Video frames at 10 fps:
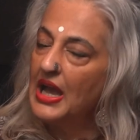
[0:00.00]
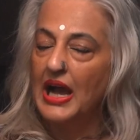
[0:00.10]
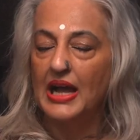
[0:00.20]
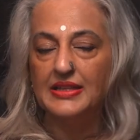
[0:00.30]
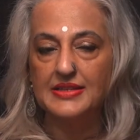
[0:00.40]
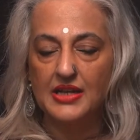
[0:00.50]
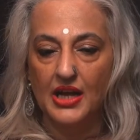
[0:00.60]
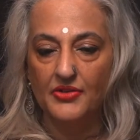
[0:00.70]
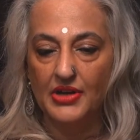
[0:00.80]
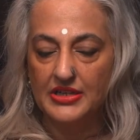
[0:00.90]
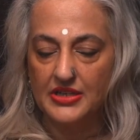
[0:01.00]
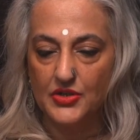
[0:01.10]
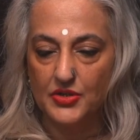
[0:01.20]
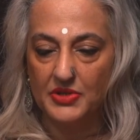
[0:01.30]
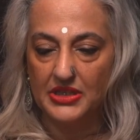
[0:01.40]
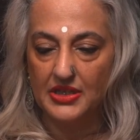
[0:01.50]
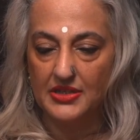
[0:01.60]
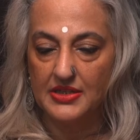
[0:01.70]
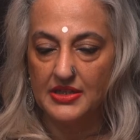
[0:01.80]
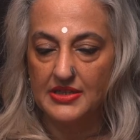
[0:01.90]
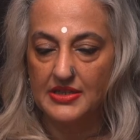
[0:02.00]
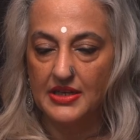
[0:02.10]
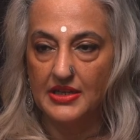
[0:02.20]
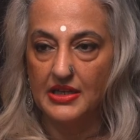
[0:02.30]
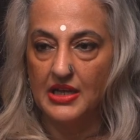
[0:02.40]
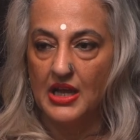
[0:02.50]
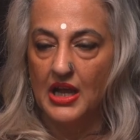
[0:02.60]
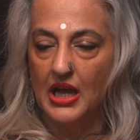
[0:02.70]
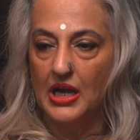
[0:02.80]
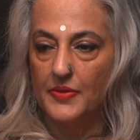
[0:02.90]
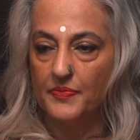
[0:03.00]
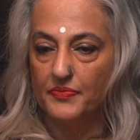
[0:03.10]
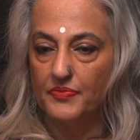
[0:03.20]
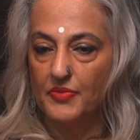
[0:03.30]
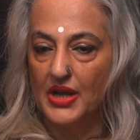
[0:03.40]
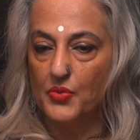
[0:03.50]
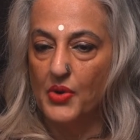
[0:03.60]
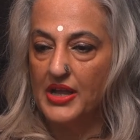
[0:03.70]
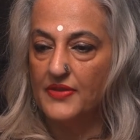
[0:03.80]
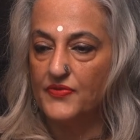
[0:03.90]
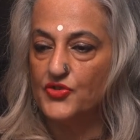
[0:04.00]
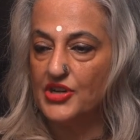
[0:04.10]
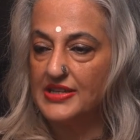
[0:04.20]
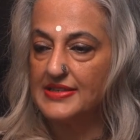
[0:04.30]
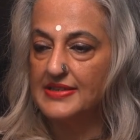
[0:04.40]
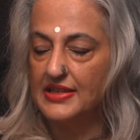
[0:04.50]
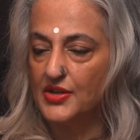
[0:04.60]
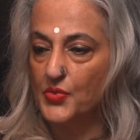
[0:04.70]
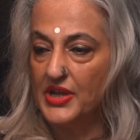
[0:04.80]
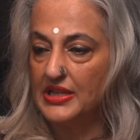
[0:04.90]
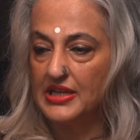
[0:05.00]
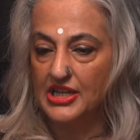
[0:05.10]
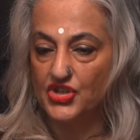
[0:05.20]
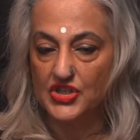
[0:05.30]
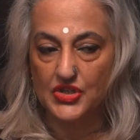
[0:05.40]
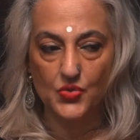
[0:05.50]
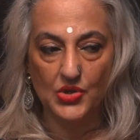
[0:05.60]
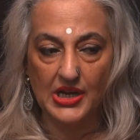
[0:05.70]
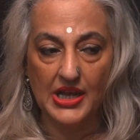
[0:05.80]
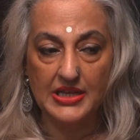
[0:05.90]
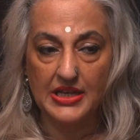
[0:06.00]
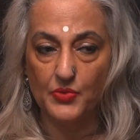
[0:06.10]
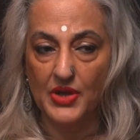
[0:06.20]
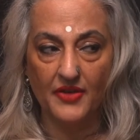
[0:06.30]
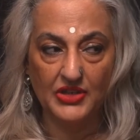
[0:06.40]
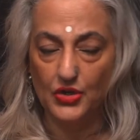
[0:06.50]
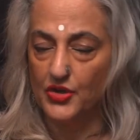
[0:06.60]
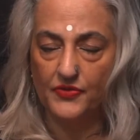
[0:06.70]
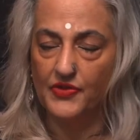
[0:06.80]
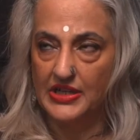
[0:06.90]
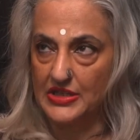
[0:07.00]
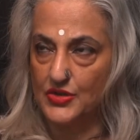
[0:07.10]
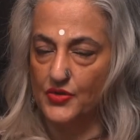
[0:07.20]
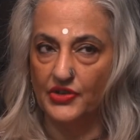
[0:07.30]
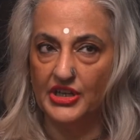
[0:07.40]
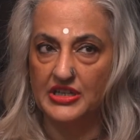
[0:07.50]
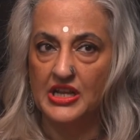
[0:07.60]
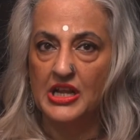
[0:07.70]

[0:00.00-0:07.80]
I had this guy write into me the other day saying, my wife dresses in a way that I just don't like, and we're having a lot of fights over it.